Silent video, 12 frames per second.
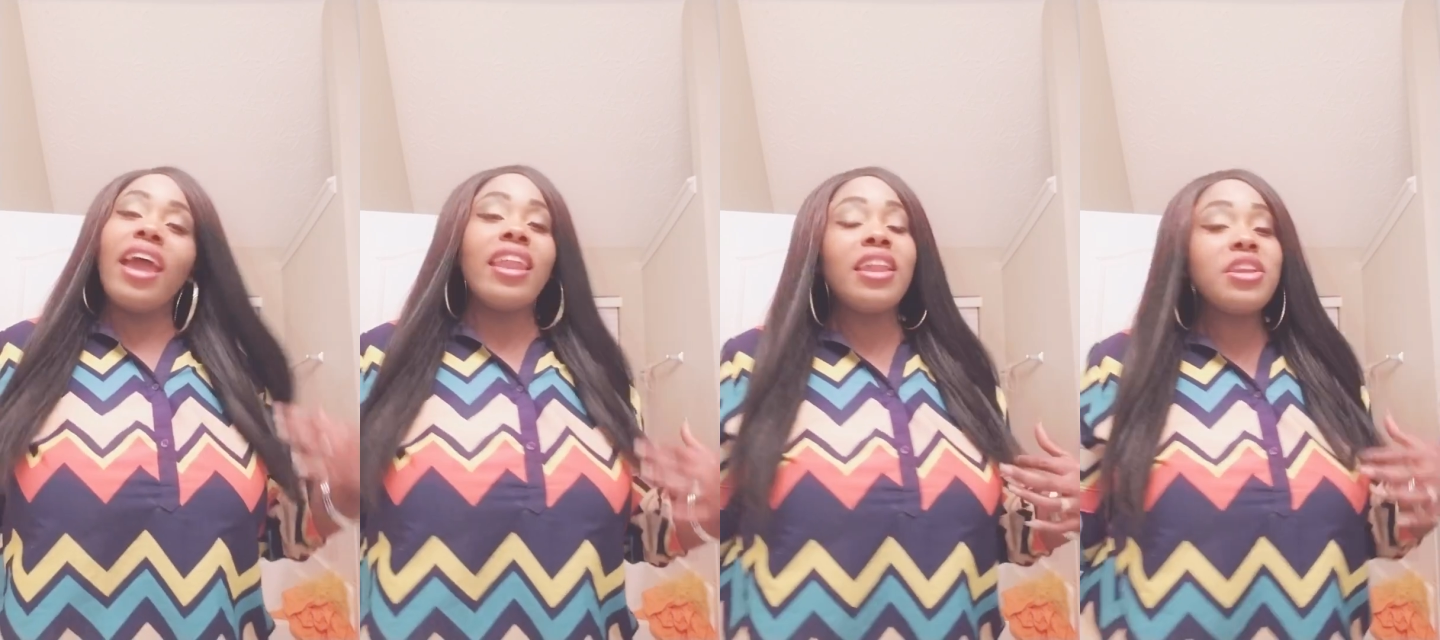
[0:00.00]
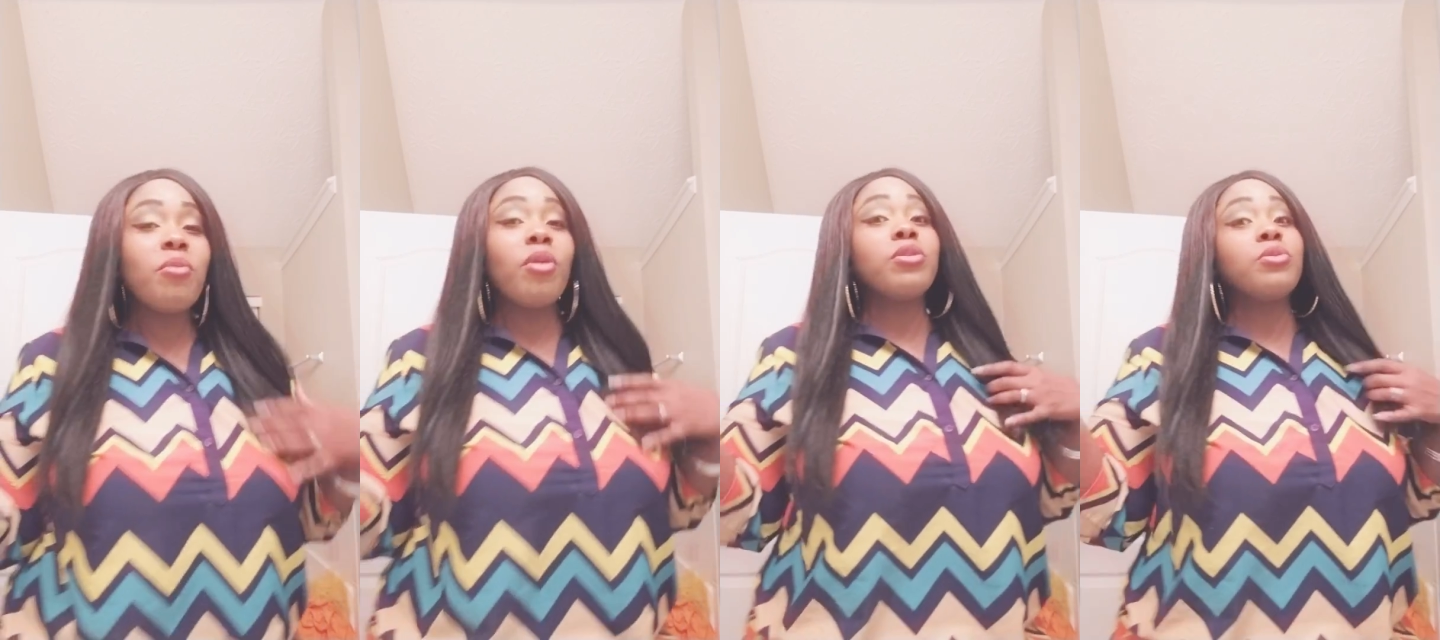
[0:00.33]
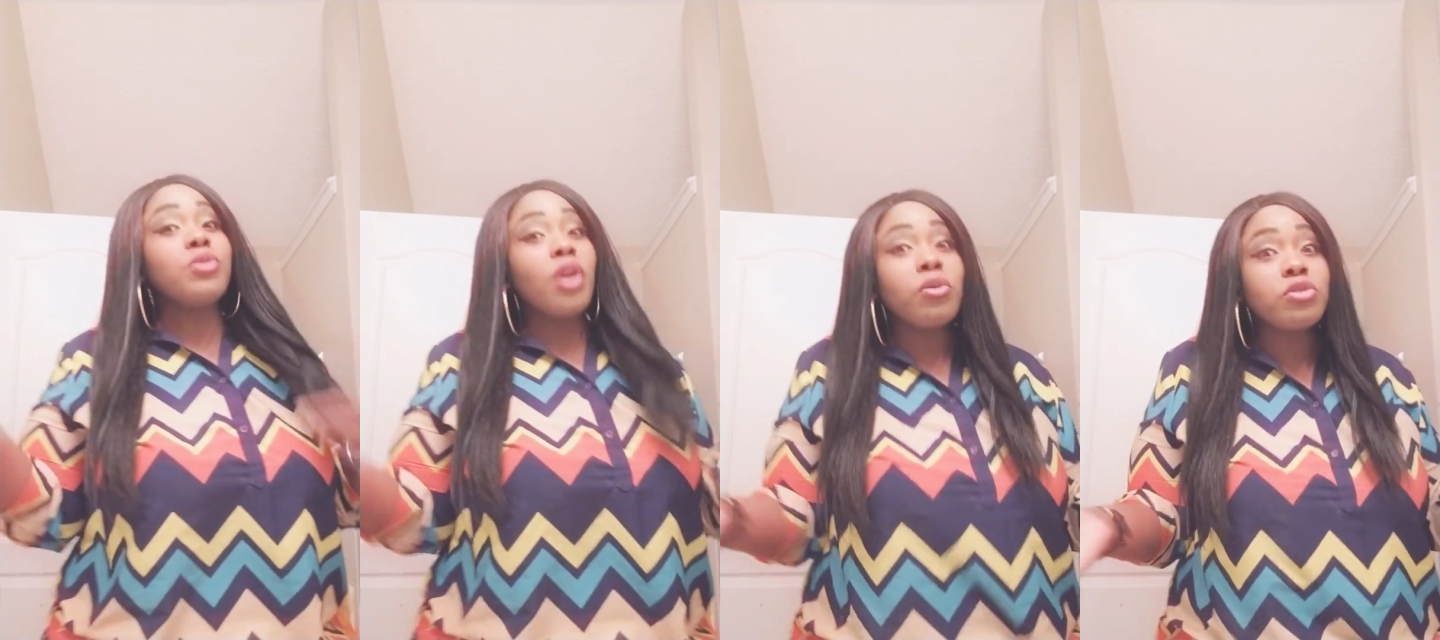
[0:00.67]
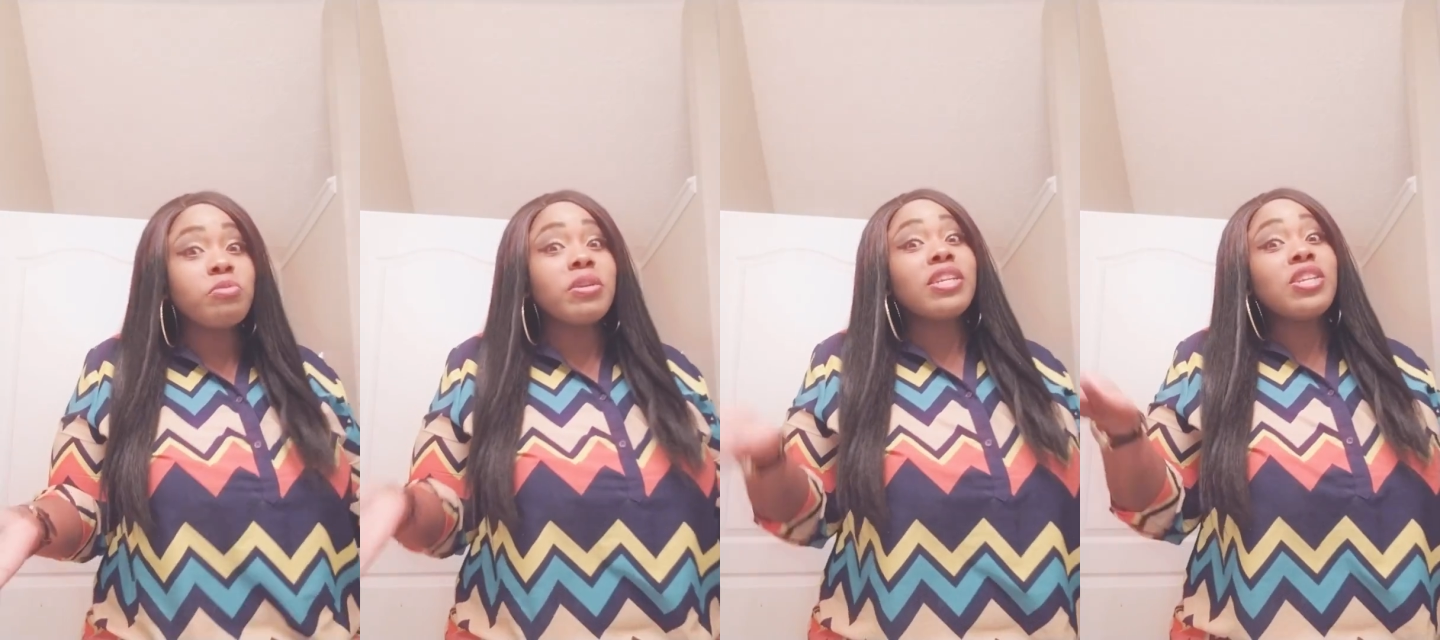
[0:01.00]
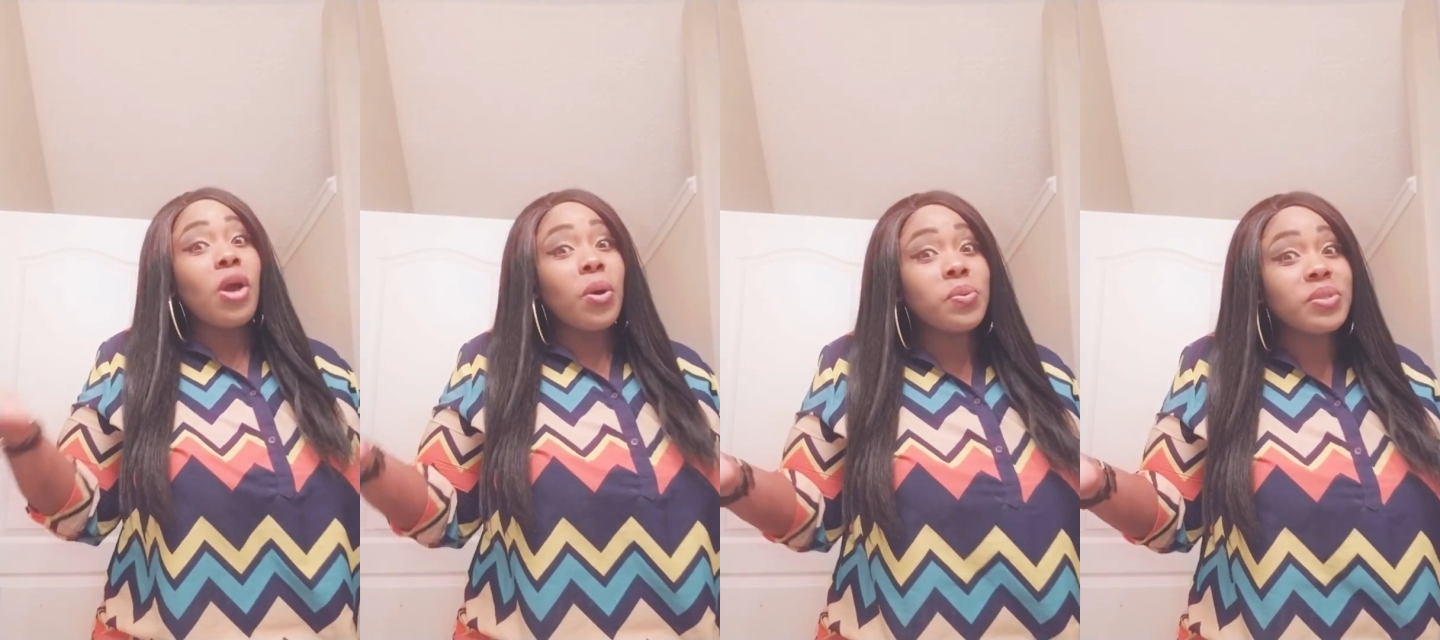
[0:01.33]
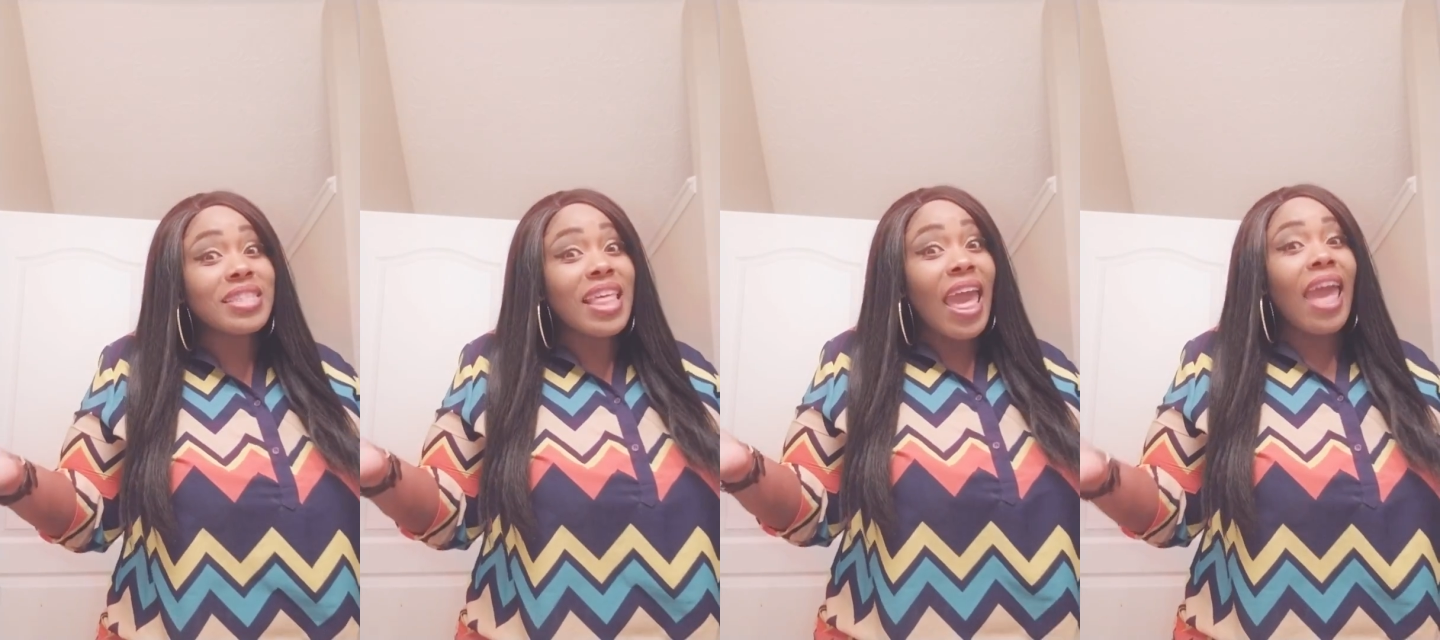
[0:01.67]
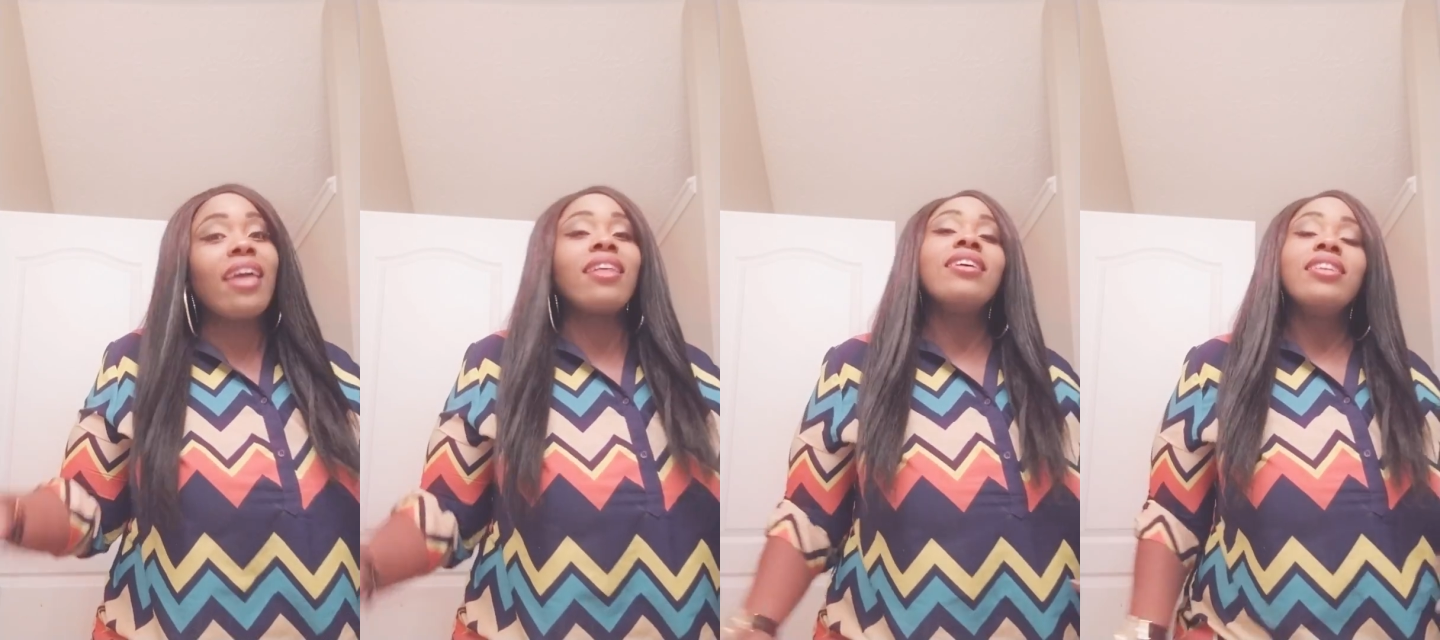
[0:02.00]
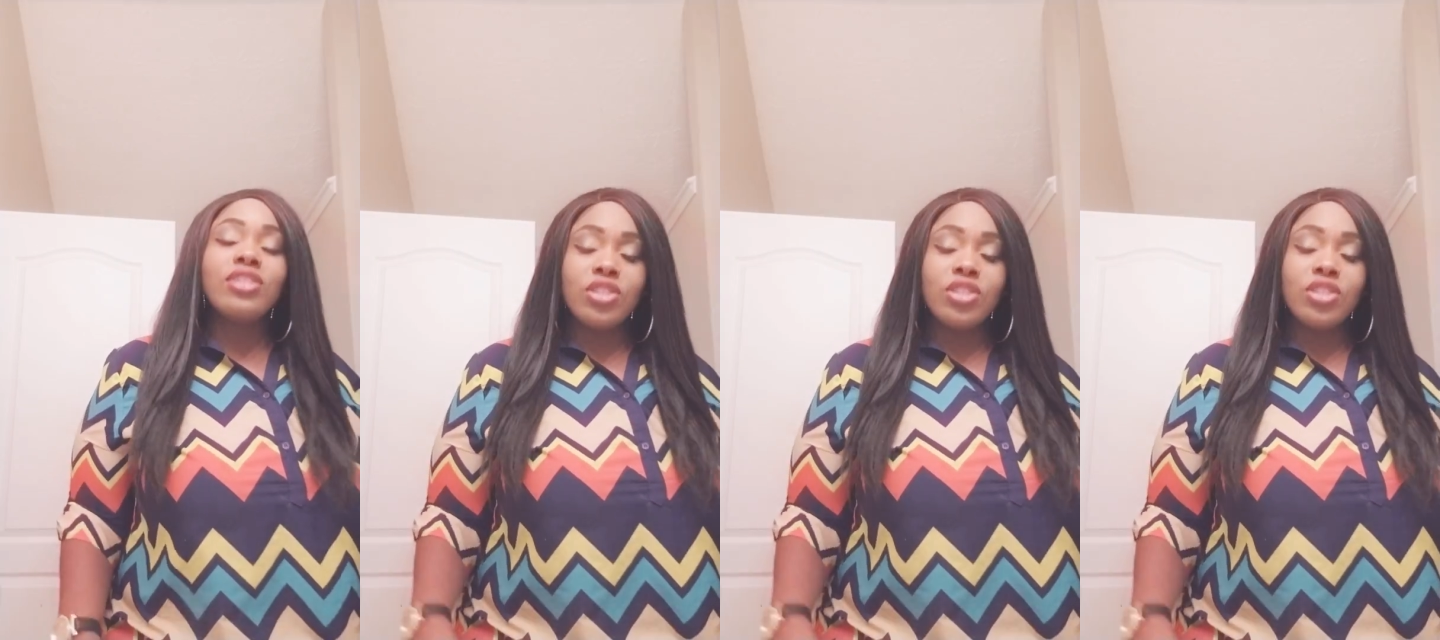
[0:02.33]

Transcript: And anyone who knows me knows that.